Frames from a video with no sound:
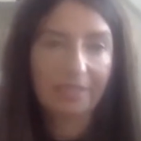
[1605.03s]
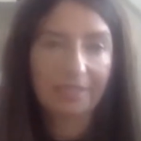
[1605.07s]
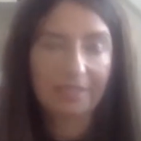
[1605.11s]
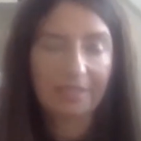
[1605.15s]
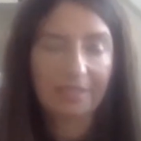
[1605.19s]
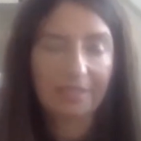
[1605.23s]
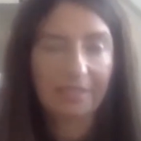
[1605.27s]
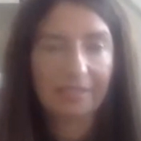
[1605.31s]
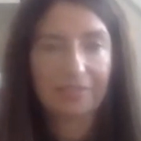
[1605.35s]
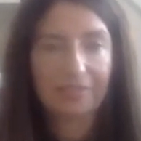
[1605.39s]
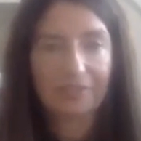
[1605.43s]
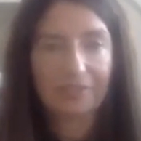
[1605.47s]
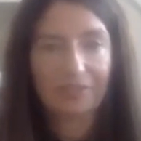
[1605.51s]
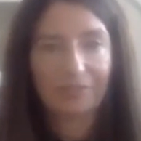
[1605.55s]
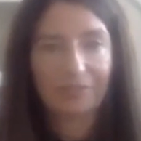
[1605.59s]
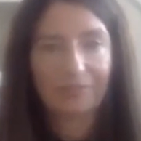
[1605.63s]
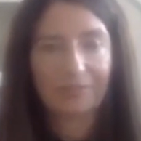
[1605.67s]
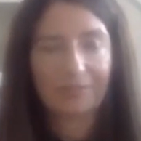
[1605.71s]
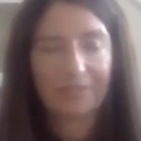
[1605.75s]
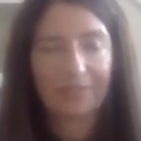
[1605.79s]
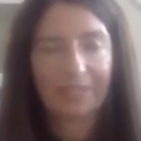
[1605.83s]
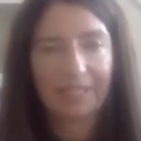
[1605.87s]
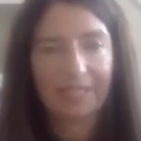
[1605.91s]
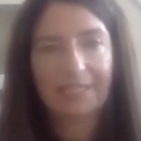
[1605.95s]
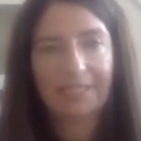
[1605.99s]
Is this to
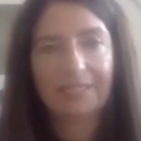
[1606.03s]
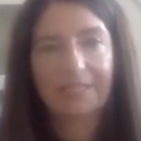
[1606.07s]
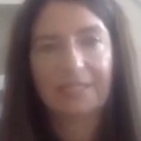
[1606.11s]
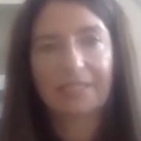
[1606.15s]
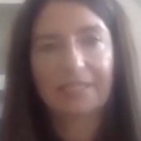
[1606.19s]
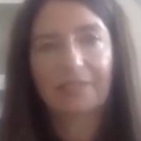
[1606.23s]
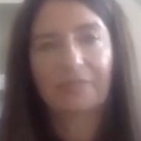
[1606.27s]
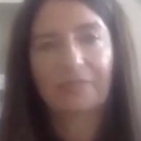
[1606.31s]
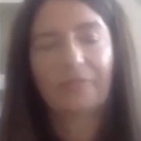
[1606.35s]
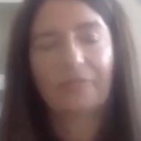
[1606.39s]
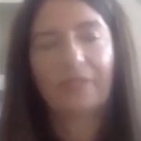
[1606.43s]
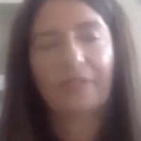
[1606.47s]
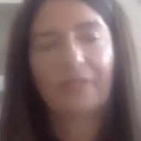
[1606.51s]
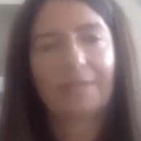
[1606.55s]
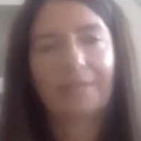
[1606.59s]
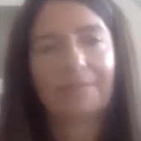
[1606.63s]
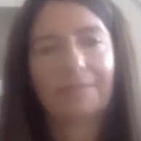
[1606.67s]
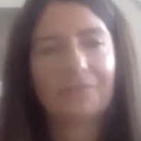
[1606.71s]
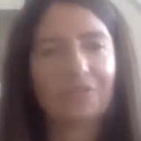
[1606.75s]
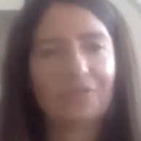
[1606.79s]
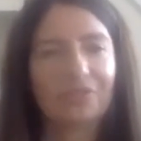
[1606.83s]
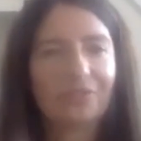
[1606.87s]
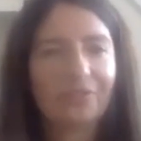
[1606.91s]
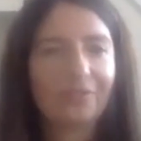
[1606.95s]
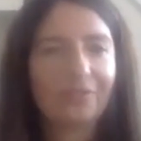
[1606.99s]
release? Is it for
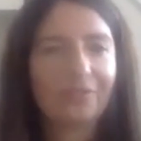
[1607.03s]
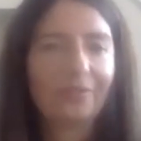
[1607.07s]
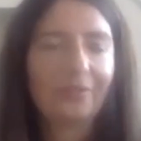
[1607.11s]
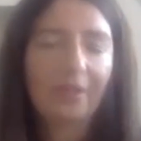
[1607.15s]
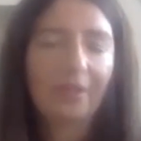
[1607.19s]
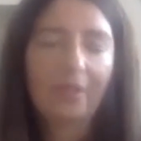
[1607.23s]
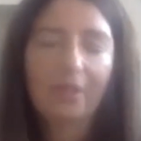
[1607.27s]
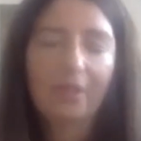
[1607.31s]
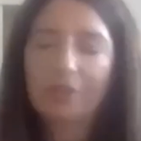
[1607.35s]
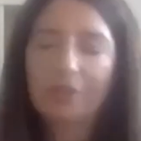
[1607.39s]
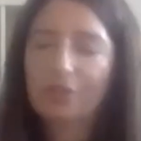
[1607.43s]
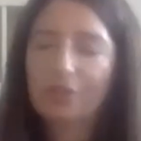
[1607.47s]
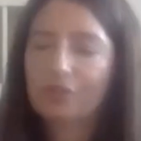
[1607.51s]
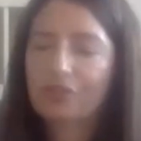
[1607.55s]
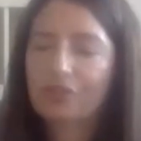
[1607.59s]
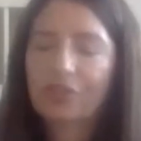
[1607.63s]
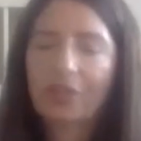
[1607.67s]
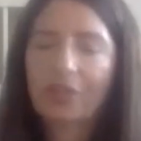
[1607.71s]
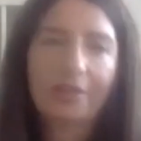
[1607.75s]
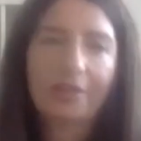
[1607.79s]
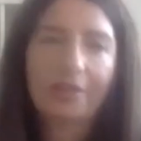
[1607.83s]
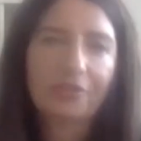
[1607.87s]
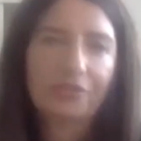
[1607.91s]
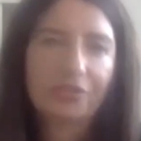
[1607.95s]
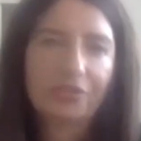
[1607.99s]
your
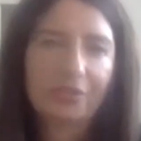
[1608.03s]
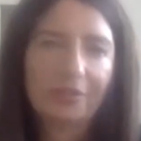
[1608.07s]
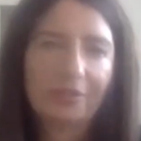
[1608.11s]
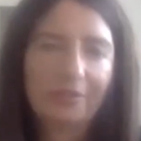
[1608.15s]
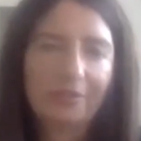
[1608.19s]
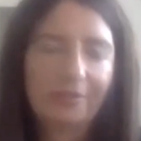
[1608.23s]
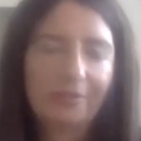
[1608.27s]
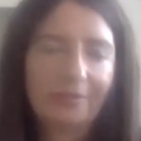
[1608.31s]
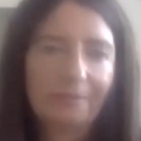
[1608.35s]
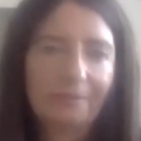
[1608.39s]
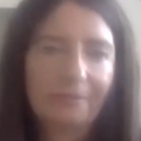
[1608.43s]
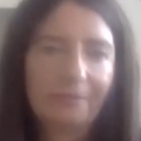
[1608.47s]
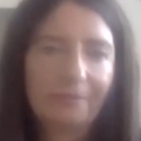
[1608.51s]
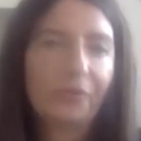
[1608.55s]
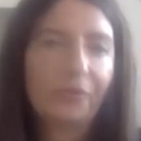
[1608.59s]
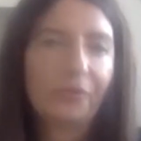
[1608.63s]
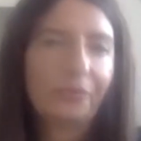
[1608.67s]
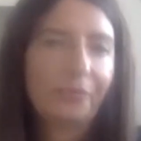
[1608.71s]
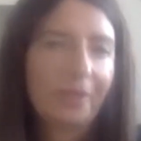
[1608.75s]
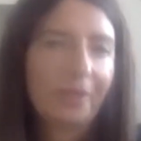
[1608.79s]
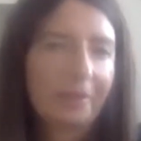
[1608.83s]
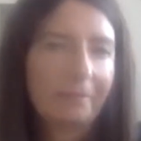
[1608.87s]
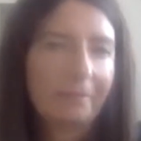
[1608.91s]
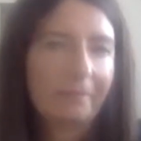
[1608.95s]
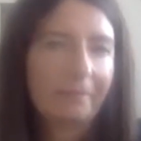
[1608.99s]
child to bond
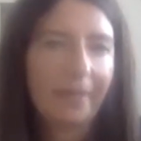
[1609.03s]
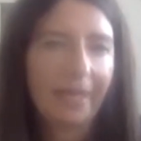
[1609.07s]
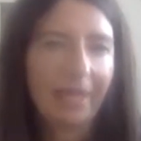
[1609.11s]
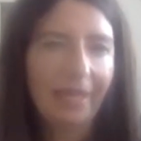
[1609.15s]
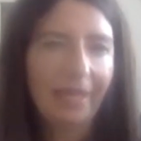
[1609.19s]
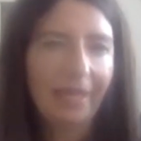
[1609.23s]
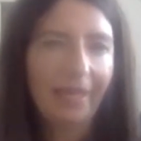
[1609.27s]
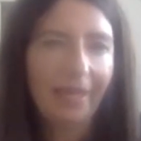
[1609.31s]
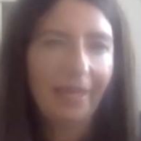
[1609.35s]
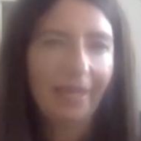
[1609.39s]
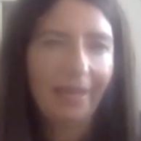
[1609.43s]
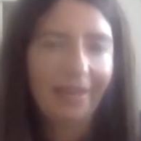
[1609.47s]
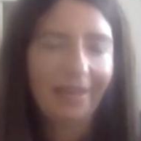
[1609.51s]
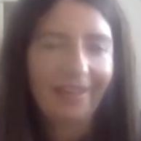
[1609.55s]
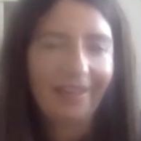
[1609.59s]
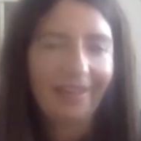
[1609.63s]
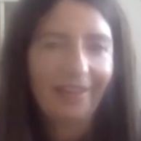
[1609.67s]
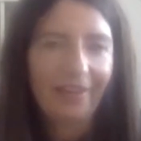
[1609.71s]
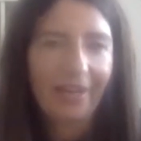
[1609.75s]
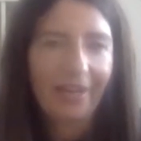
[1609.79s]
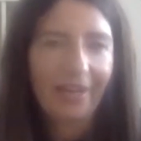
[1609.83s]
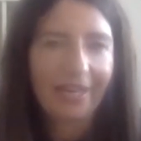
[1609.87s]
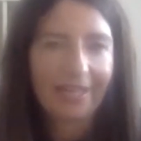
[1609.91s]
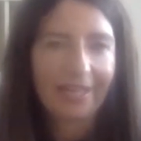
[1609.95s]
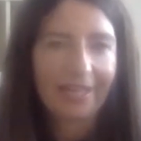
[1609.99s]
with me
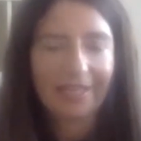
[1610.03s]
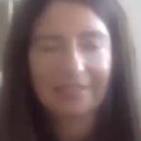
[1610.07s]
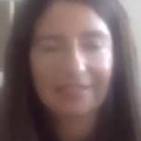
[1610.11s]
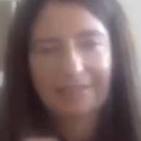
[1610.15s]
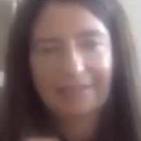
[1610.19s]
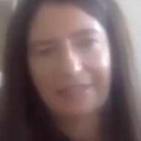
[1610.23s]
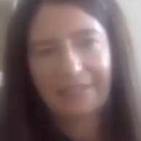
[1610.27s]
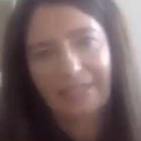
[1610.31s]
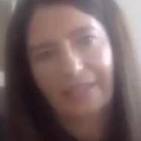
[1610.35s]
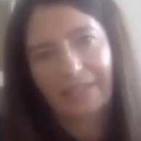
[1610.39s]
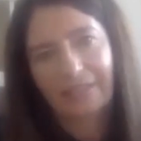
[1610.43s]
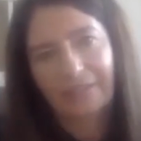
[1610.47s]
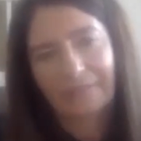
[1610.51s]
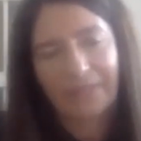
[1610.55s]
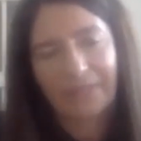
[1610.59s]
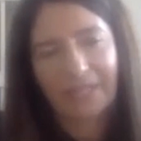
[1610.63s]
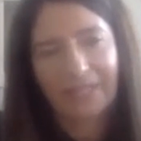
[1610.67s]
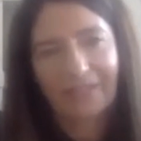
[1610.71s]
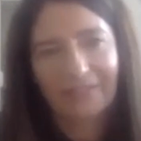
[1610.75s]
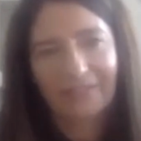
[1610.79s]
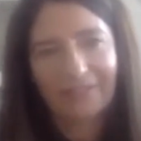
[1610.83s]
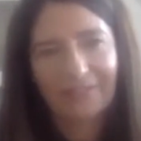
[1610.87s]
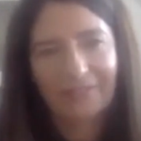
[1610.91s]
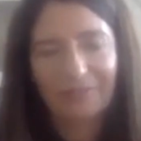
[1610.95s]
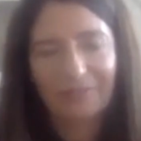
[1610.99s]
against the other
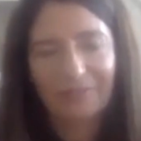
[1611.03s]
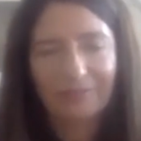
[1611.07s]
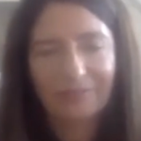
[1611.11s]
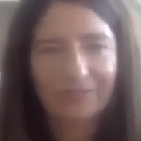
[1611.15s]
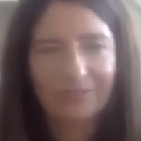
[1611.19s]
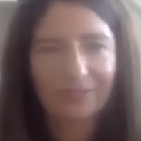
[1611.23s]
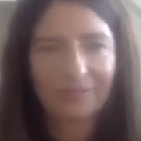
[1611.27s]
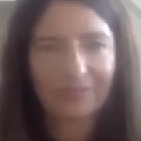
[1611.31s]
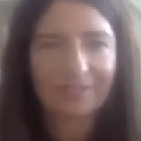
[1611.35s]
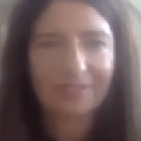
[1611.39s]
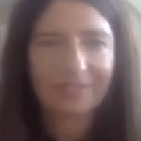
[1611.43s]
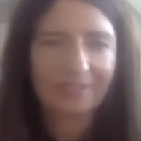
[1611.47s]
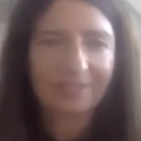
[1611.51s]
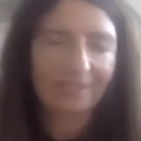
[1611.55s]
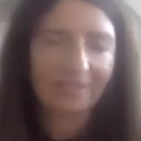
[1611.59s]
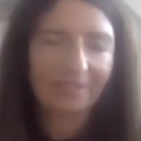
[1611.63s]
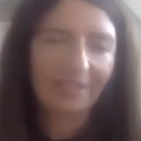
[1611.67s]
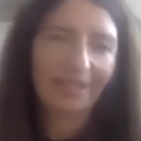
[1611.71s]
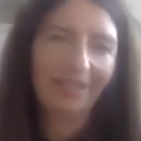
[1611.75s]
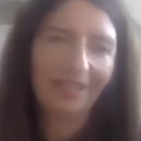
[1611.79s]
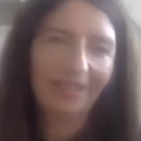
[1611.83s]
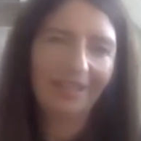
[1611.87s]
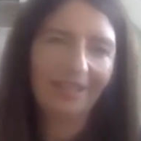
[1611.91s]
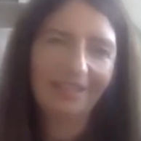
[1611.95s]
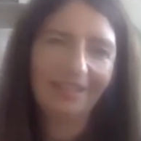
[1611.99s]
parent through
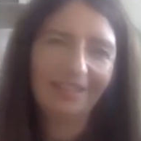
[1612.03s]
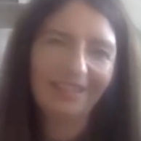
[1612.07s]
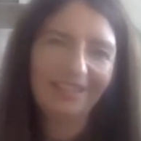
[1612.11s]
toxicity?